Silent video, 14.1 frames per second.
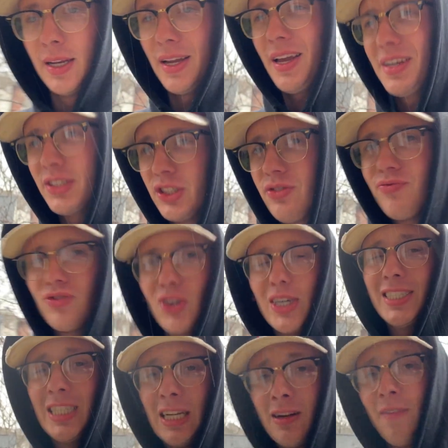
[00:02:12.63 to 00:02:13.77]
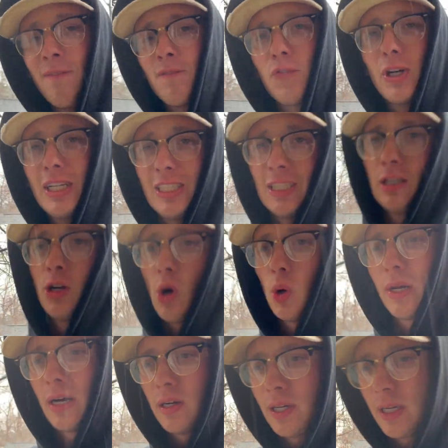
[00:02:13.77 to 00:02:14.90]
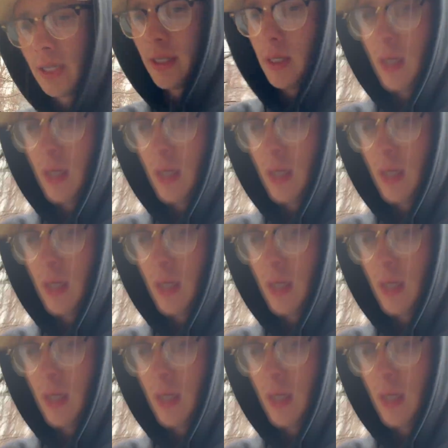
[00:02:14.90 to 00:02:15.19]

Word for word: It is freezing, freezing cold out here.